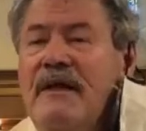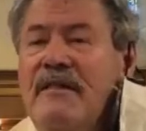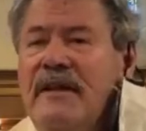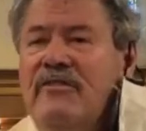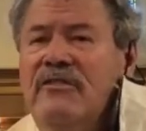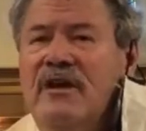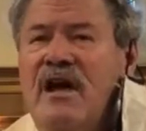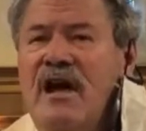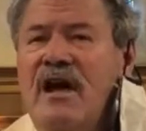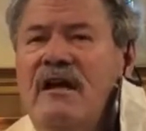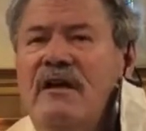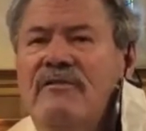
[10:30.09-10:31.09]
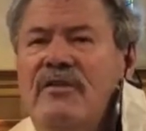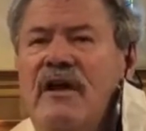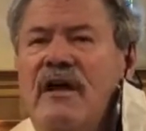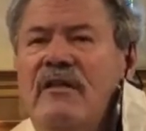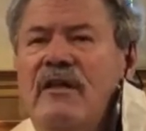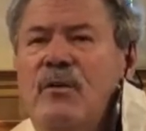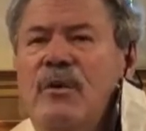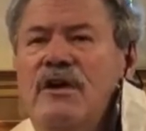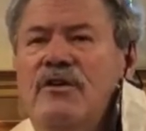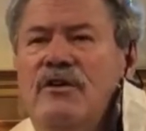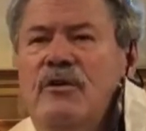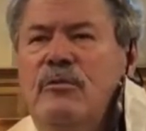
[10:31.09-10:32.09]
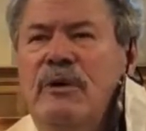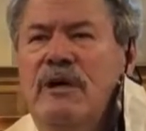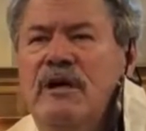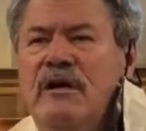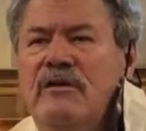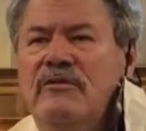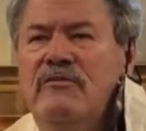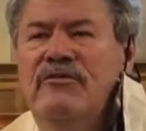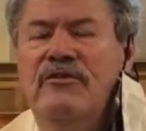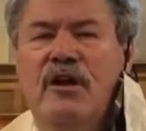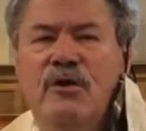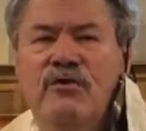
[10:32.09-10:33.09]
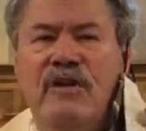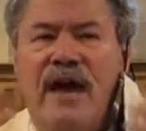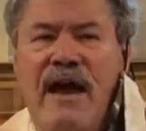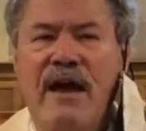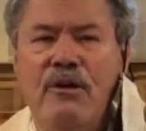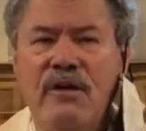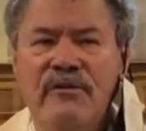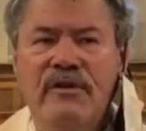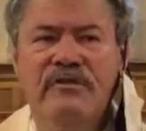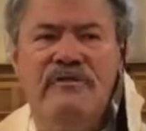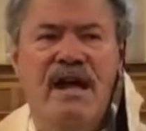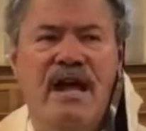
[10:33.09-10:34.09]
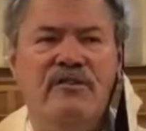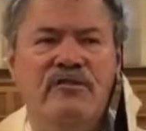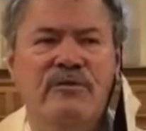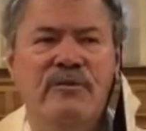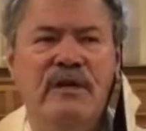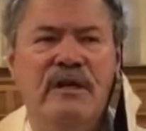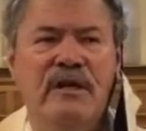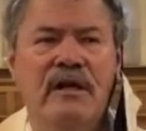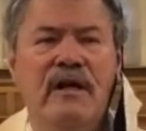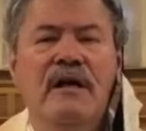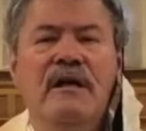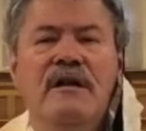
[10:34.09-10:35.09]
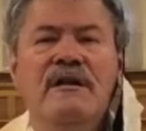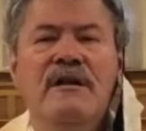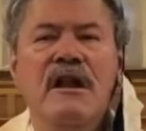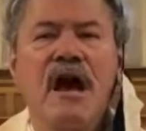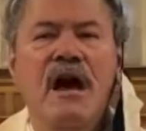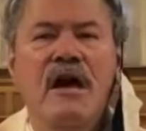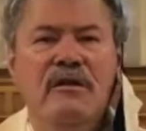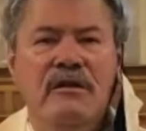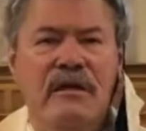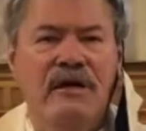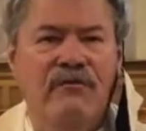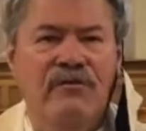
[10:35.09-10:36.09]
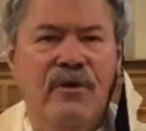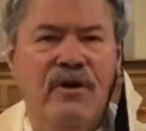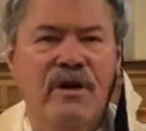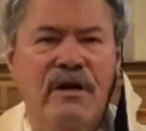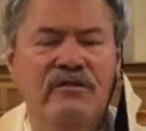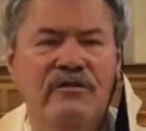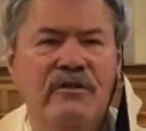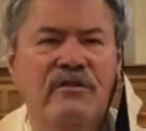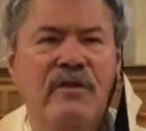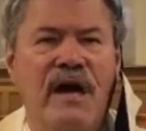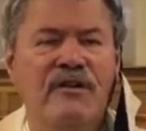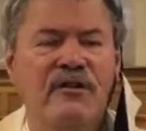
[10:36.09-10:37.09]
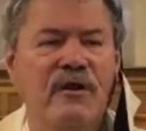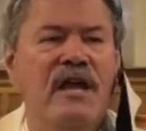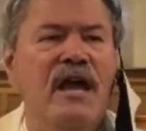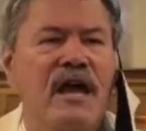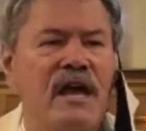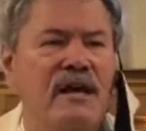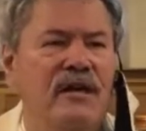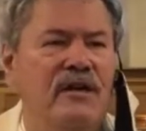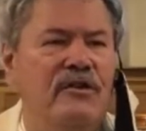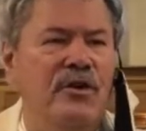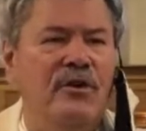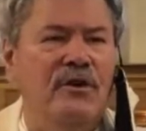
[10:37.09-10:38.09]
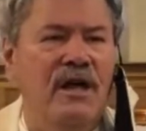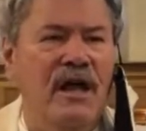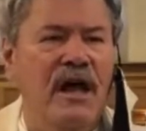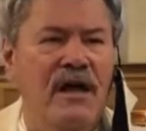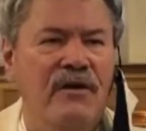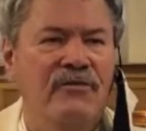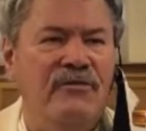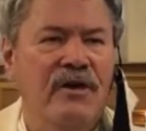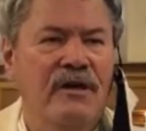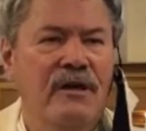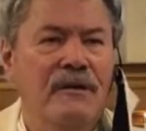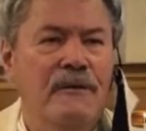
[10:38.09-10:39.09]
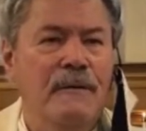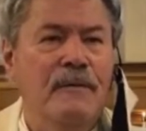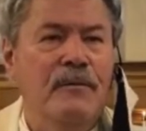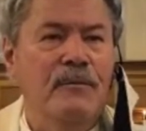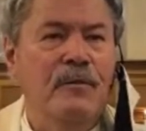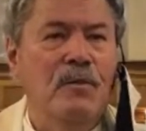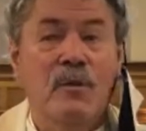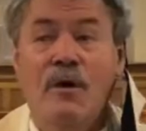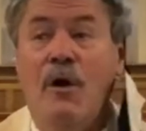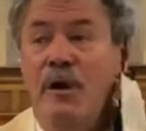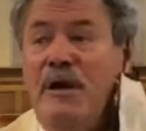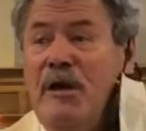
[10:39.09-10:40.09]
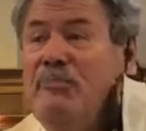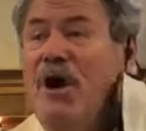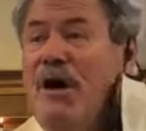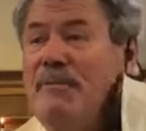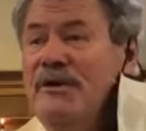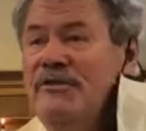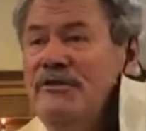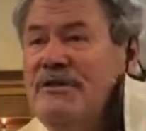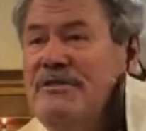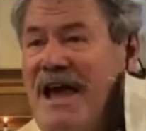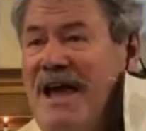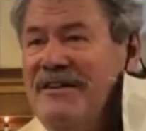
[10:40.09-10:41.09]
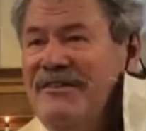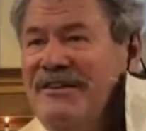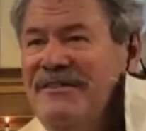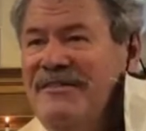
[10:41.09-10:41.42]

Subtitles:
That's the kind of thing that we do because it flows out of us naturally, not for us to try to gain eternal life. We're already promised that.